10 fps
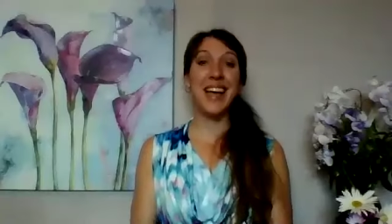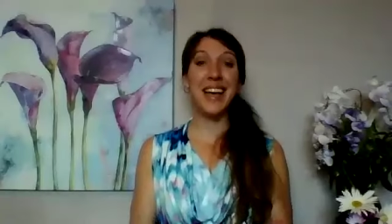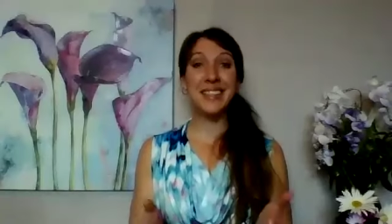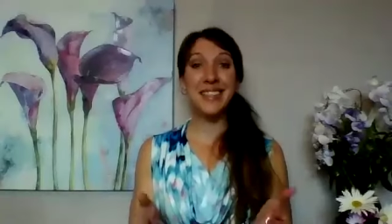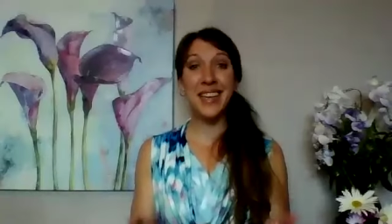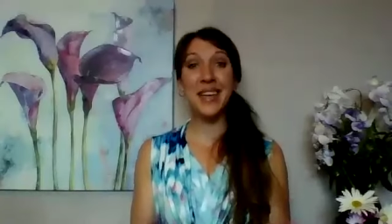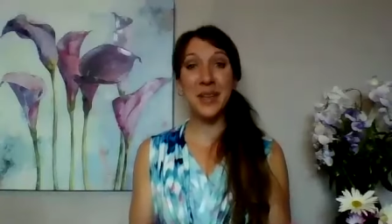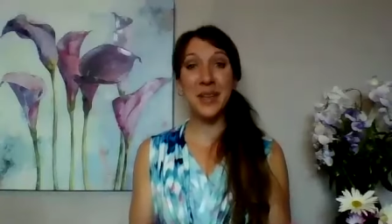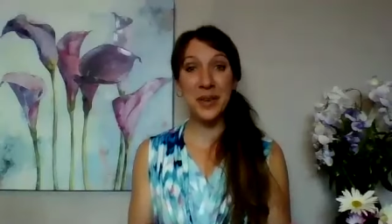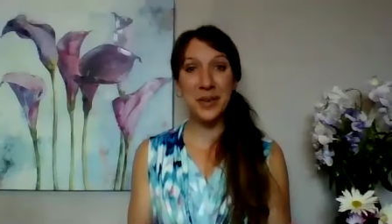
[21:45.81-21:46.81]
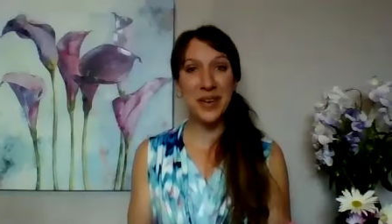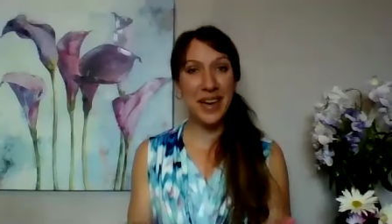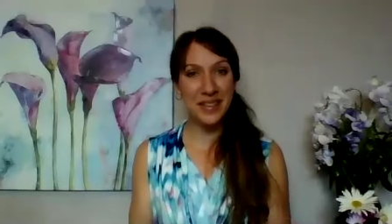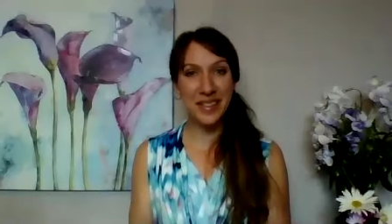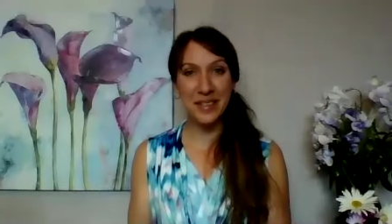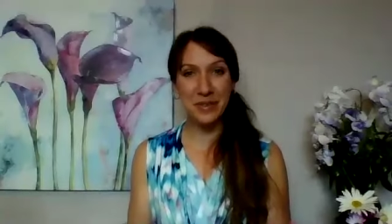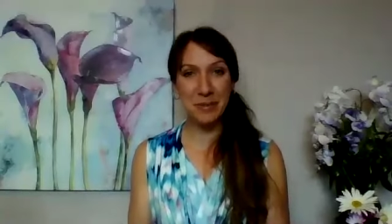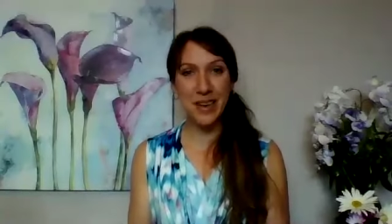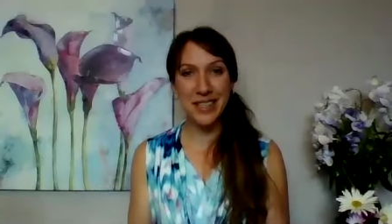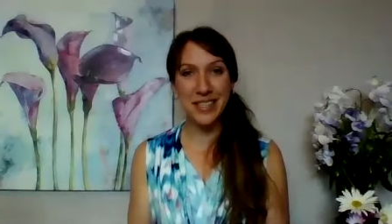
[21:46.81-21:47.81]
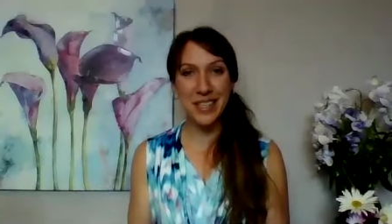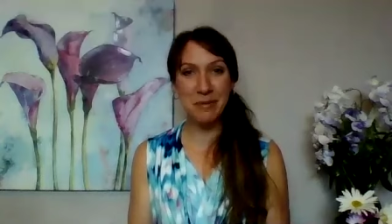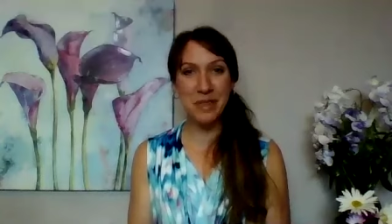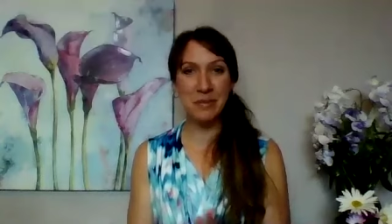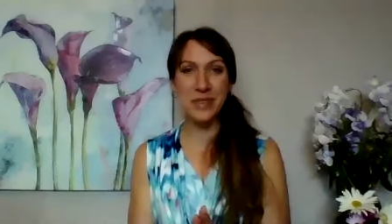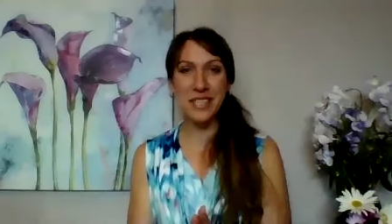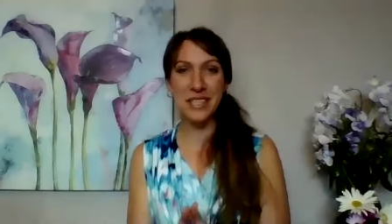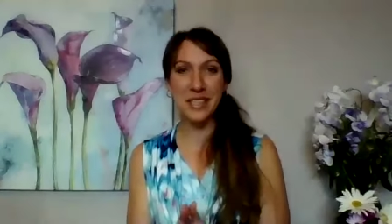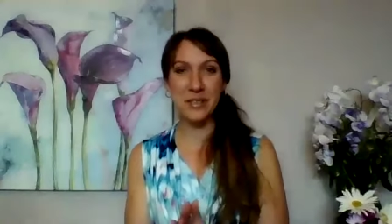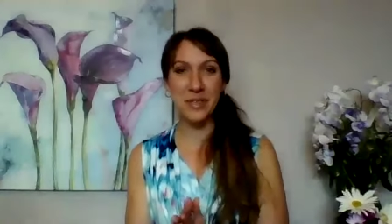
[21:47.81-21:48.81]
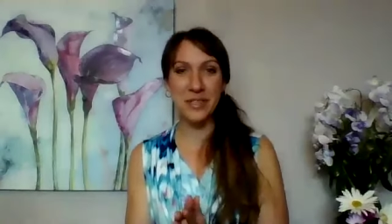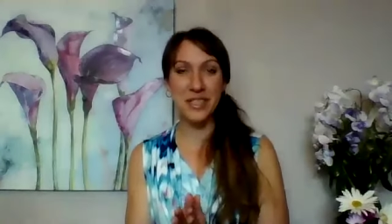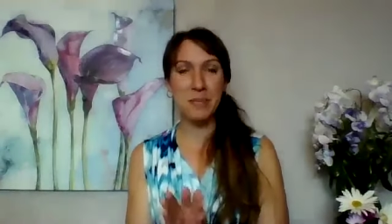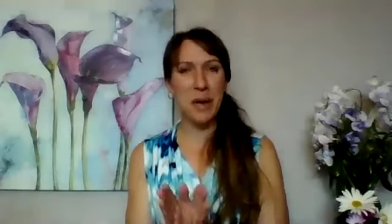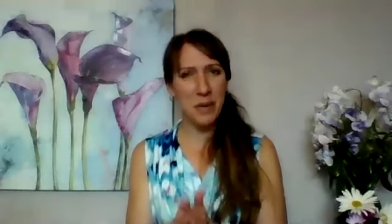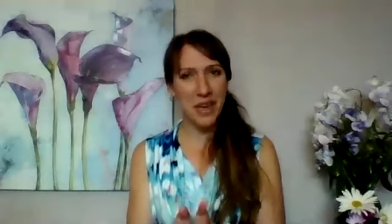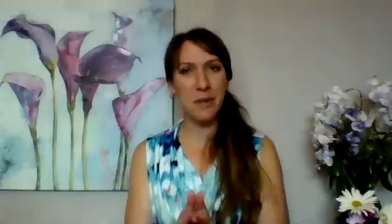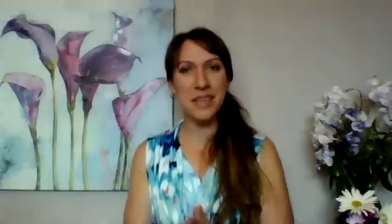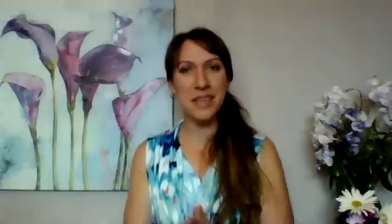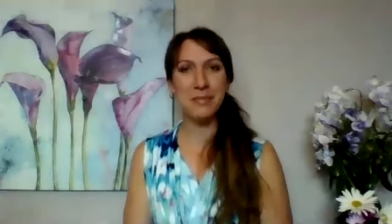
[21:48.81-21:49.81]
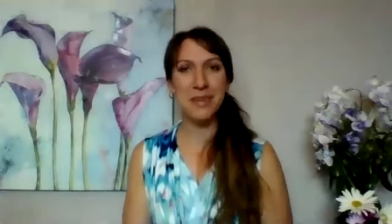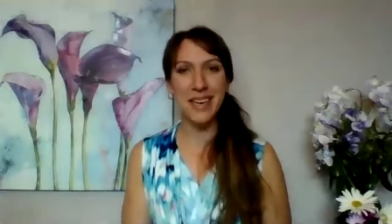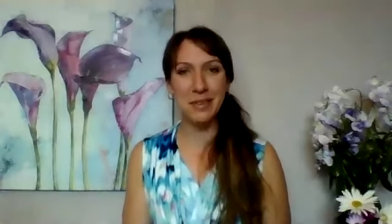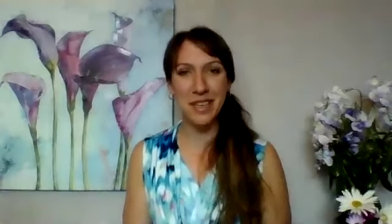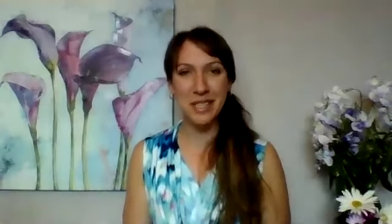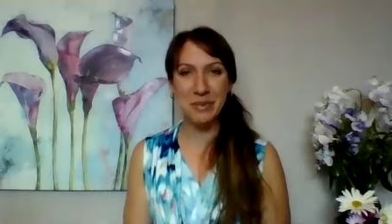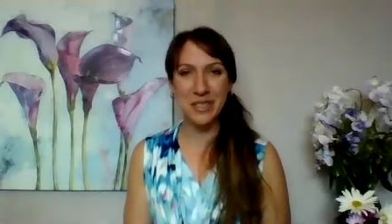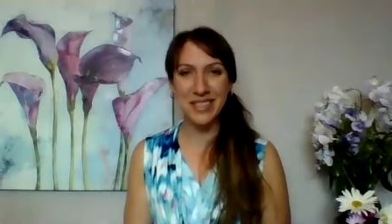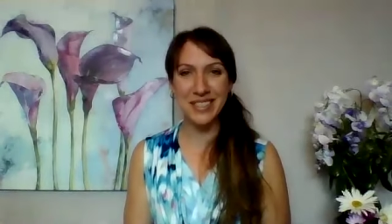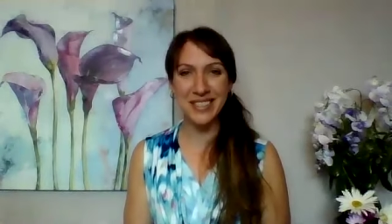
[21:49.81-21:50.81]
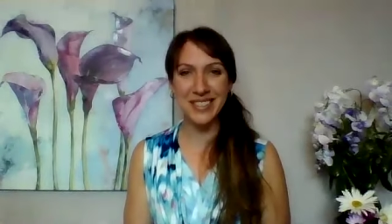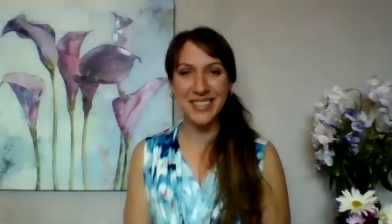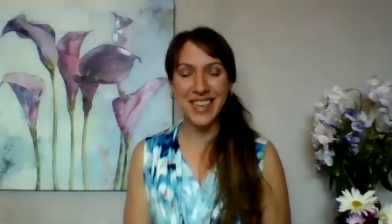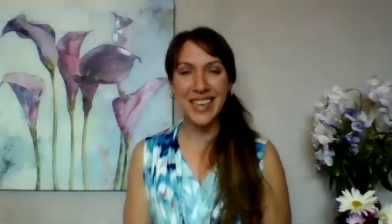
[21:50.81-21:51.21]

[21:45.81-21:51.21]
And thank you out there for watching. We appreciate your viewership, and we hope you come back and watch more soon.